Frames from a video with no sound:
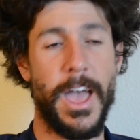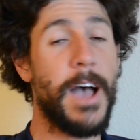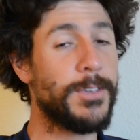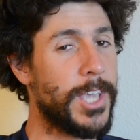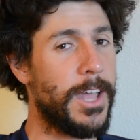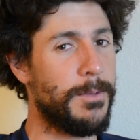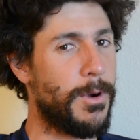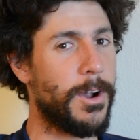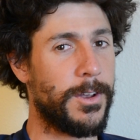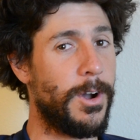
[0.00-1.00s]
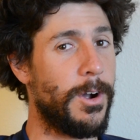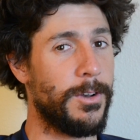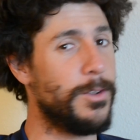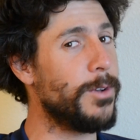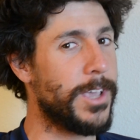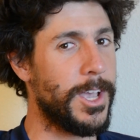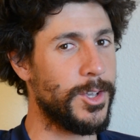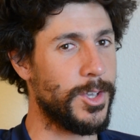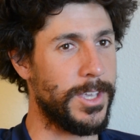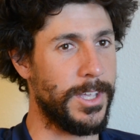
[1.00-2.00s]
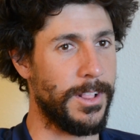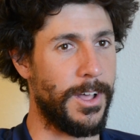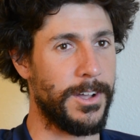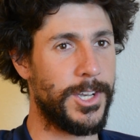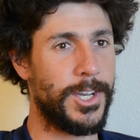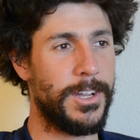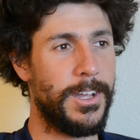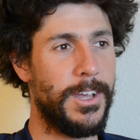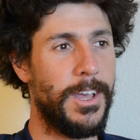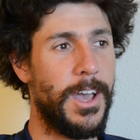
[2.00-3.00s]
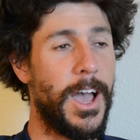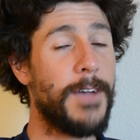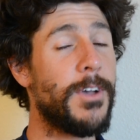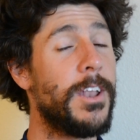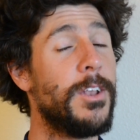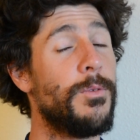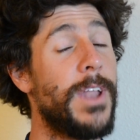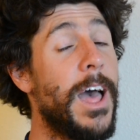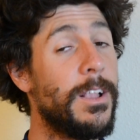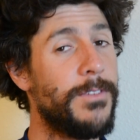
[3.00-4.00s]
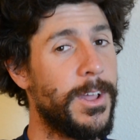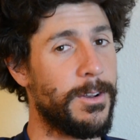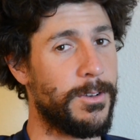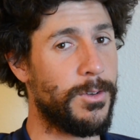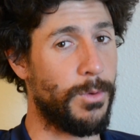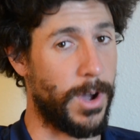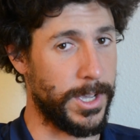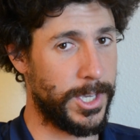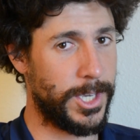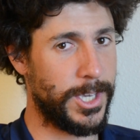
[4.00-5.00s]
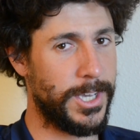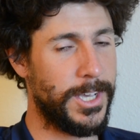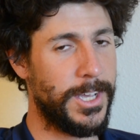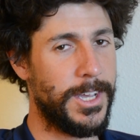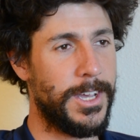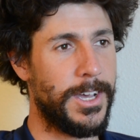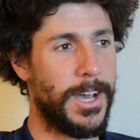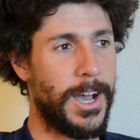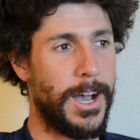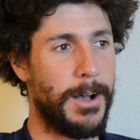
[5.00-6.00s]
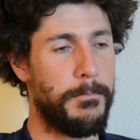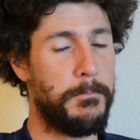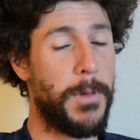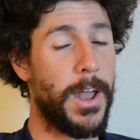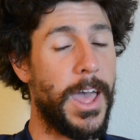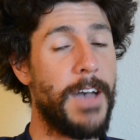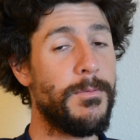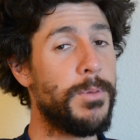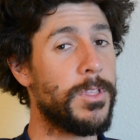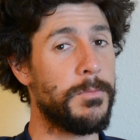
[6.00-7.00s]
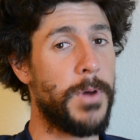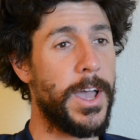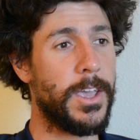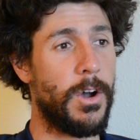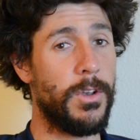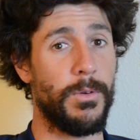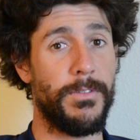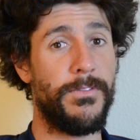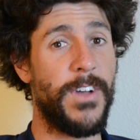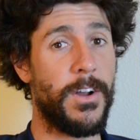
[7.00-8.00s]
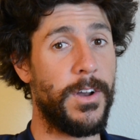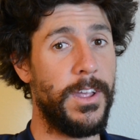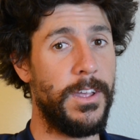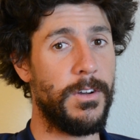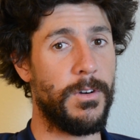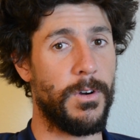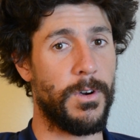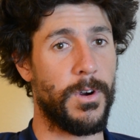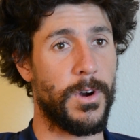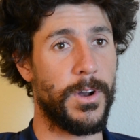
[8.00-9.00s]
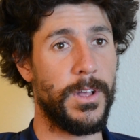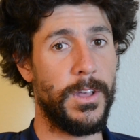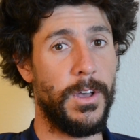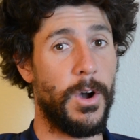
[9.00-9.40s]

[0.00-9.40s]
I have sat in a parked car on 2 occasions to eat lunch. I have gotten into an elevator twice, but I haven't put the bike onto a ferry or